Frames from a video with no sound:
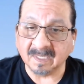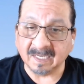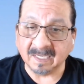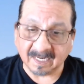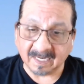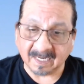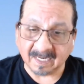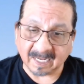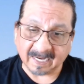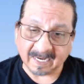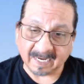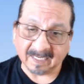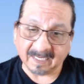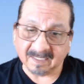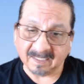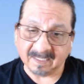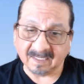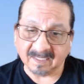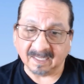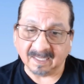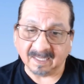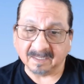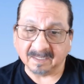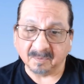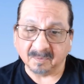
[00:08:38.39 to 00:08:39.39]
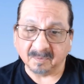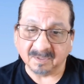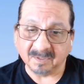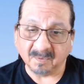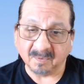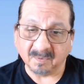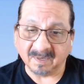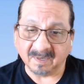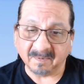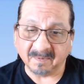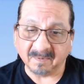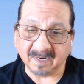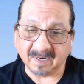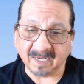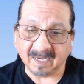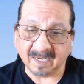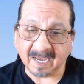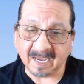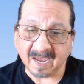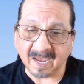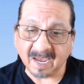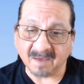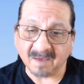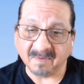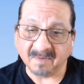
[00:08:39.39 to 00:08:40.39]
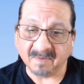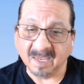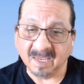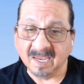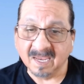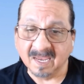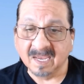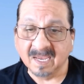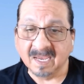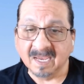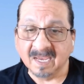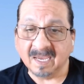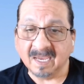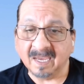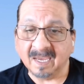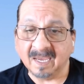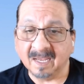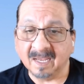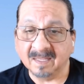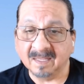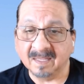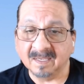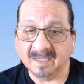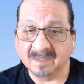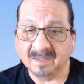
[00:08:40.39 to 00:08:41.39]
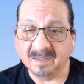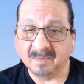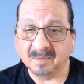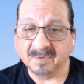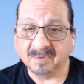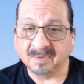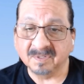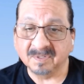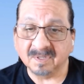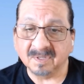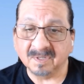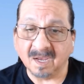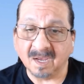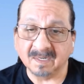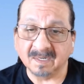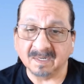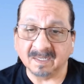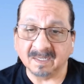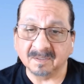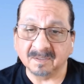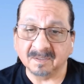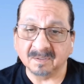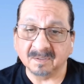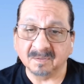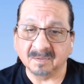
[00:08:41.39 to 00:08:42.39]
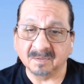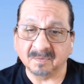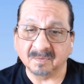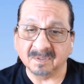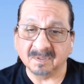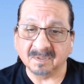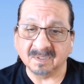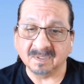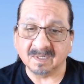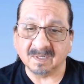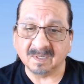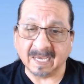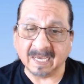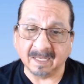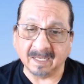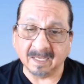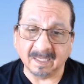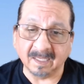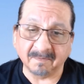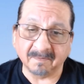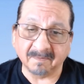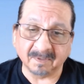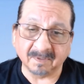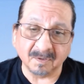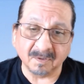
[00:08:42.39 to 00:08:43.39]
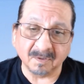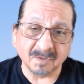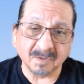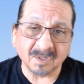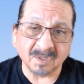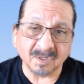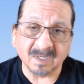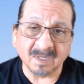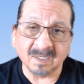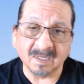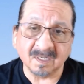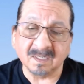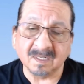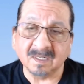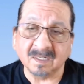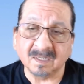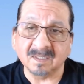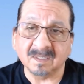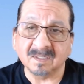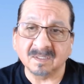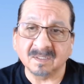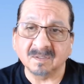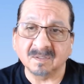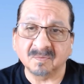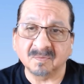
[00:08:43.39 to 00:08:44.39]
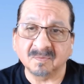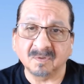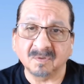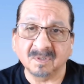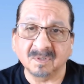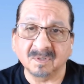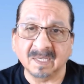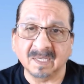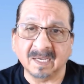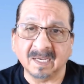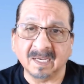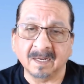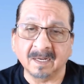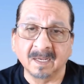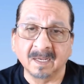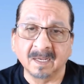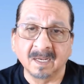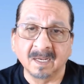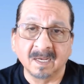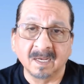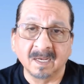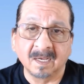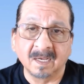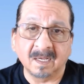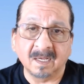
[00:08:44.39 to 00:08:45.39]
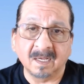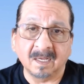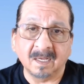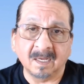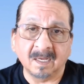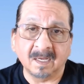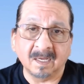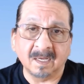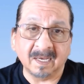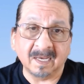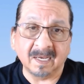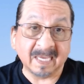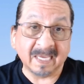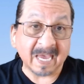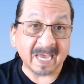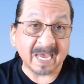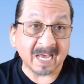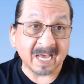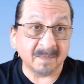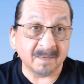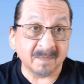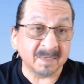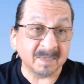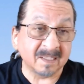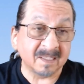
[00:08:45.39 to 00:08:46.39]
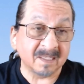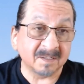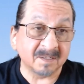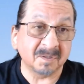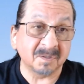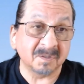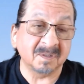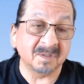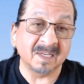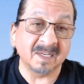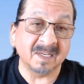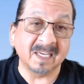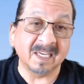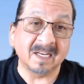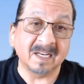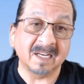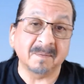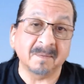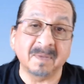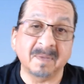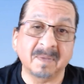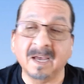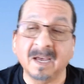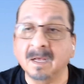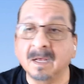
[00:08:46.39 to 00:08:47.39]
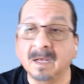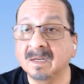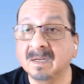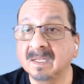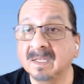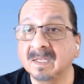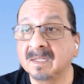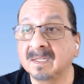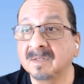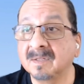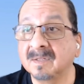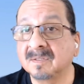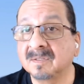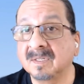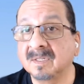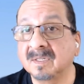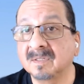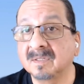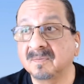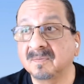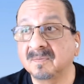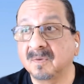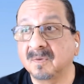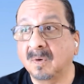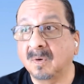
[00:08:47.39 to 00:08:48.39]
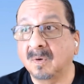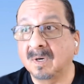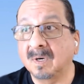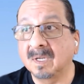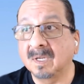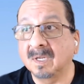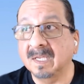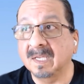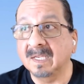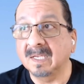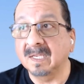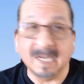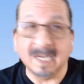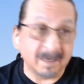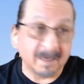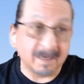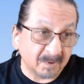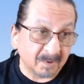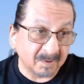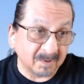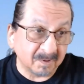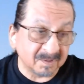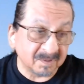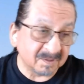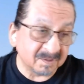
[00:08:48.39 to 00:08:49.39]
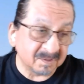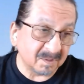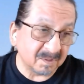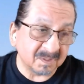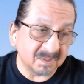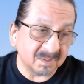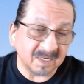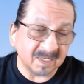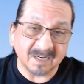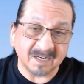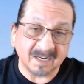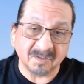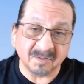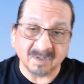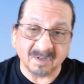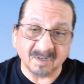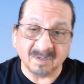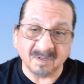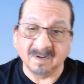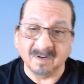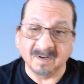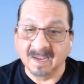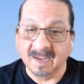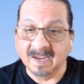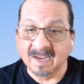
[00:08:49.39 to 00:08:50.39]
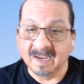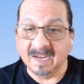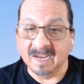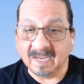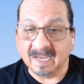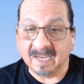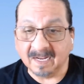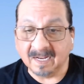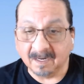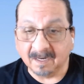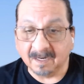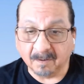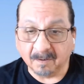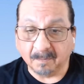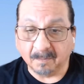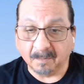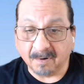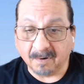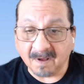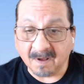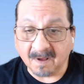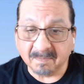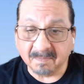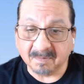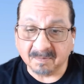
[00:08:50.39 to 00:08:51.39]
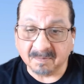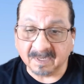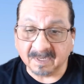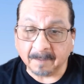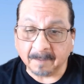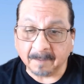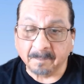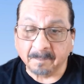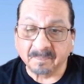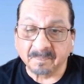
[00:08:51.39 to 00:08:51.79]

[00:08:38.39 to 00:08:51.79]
And I can select which one of what I have. And then the persona, is this for scale evolution? Is this for that academy that you're thinking about? Is this for the neighborhood association? And it'll prompt me.